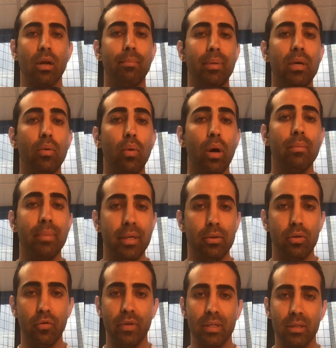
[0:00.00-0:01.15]
B1,
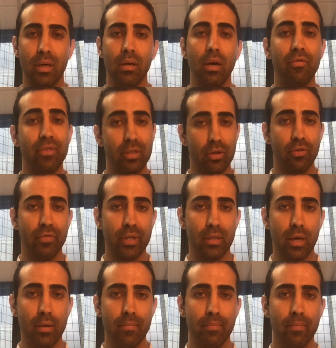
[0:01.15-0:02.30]
B2 visa, a visitor visa,